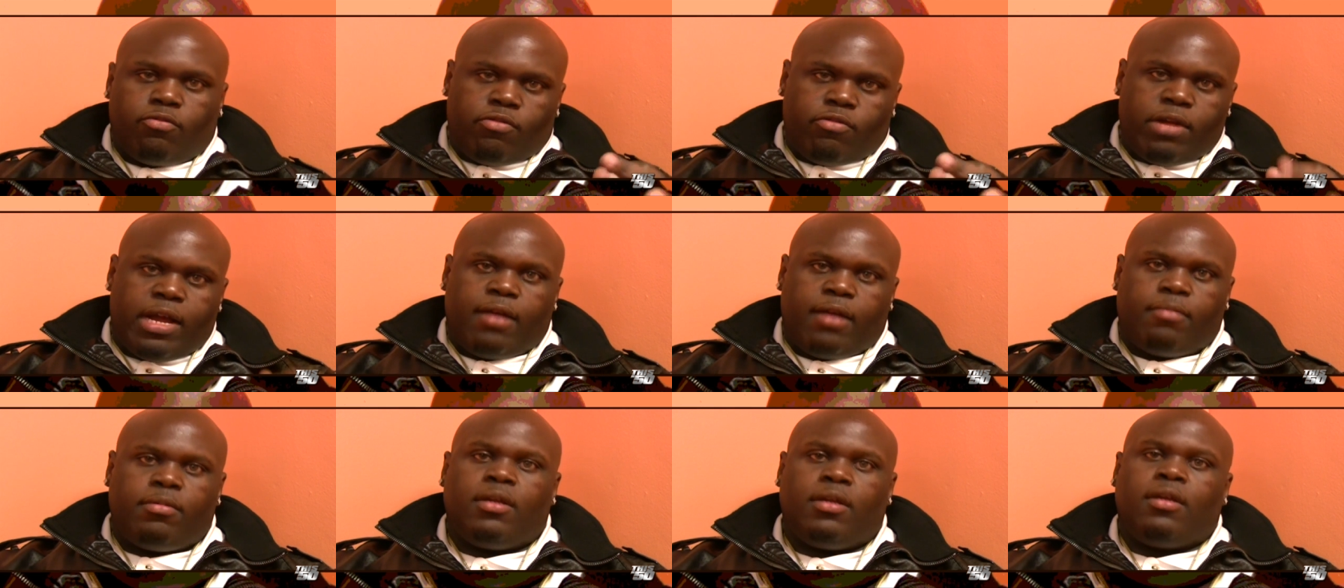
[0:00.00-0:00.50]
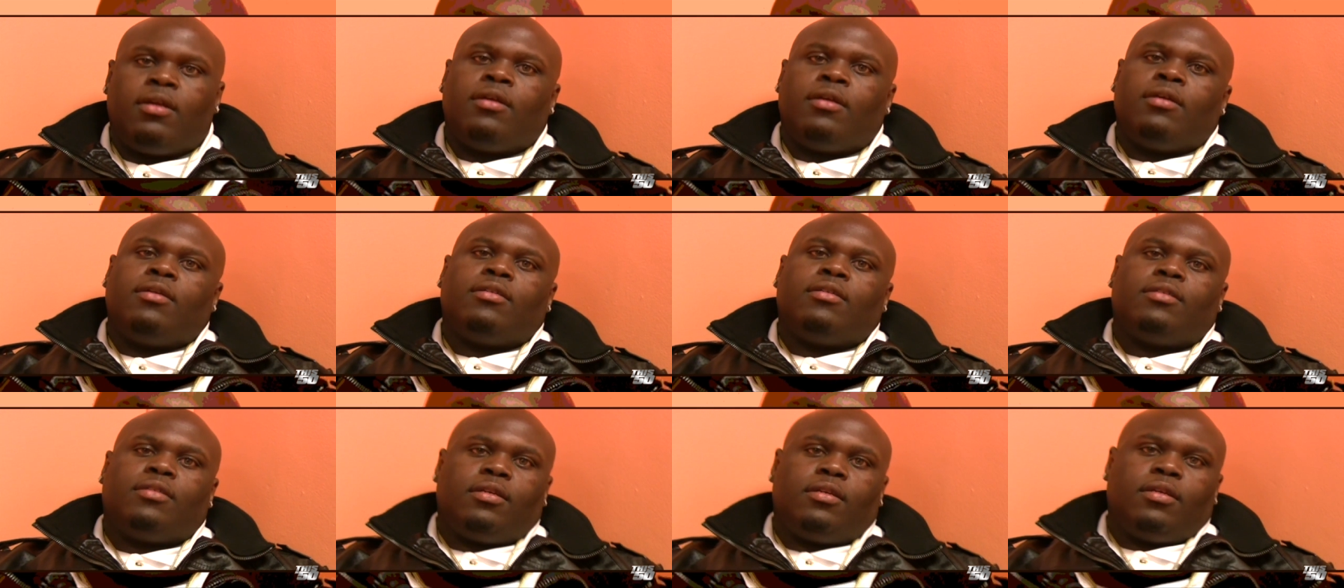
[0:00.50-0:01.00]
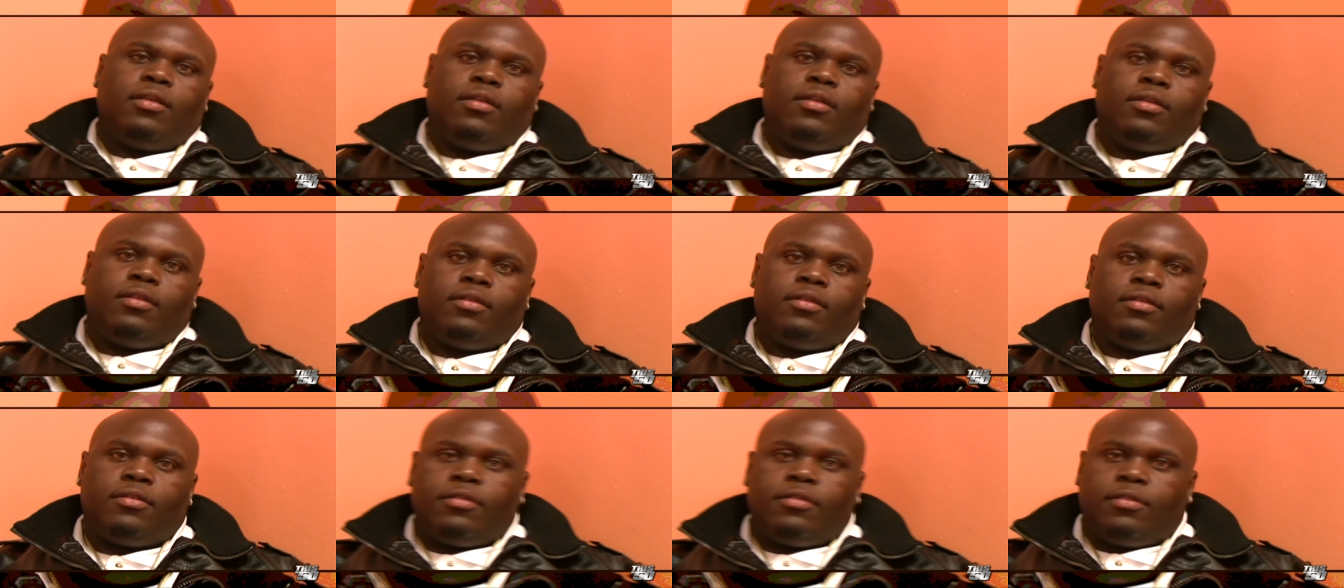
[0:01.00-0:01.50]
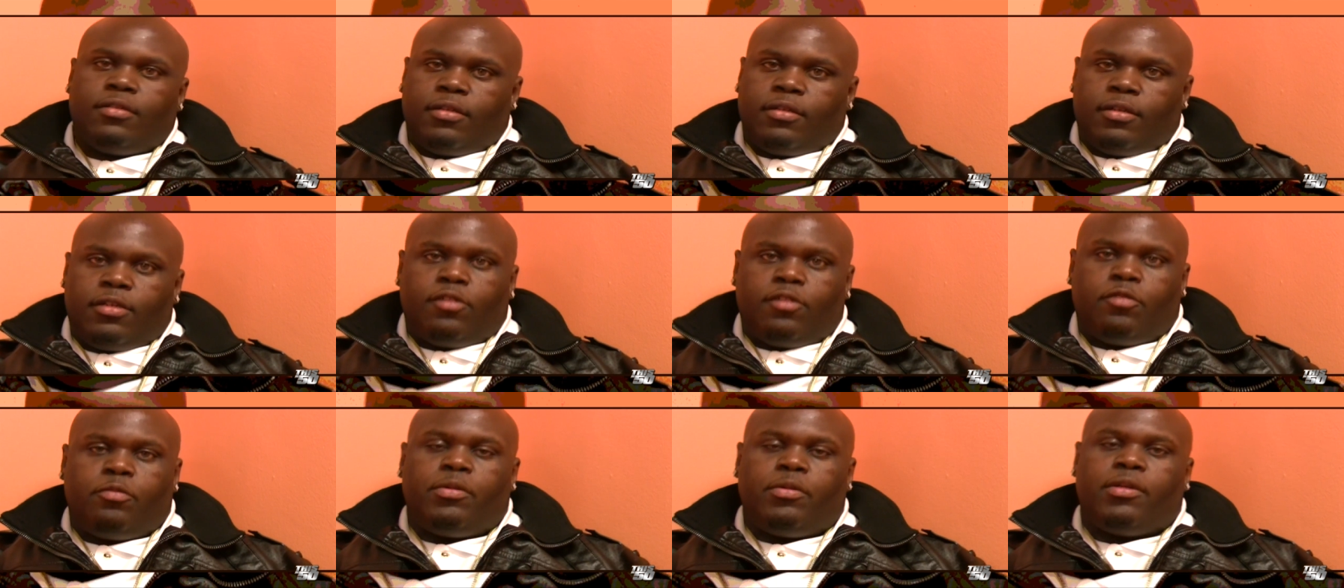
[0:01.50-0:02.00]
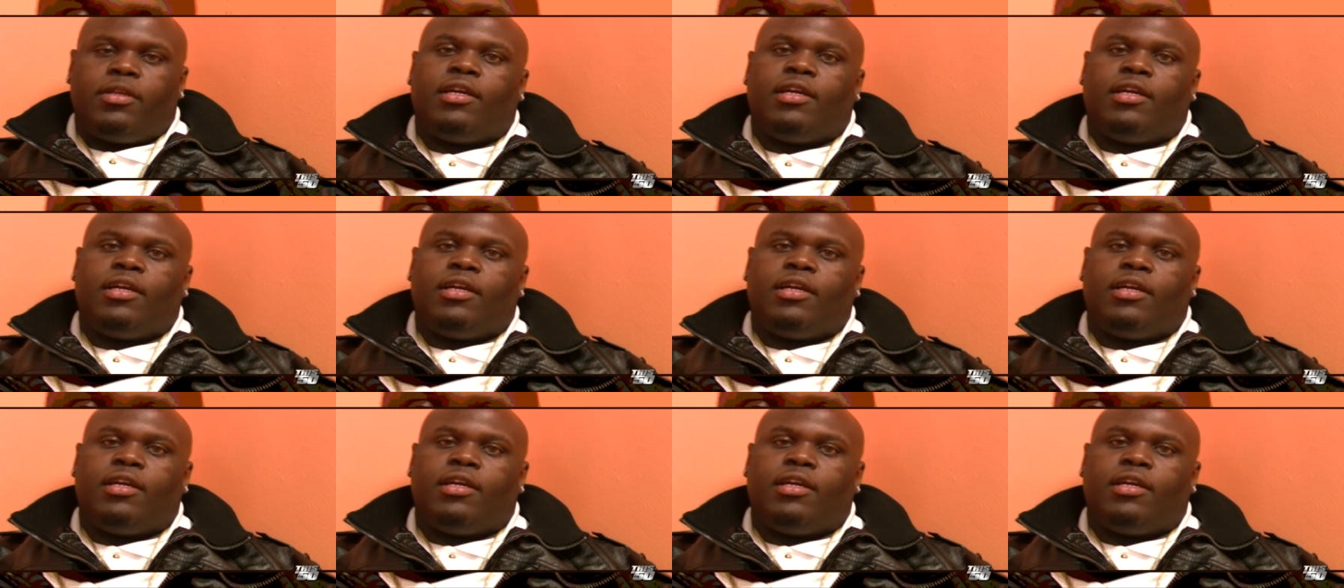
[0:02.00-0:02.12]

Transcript: rap, sing, a little bit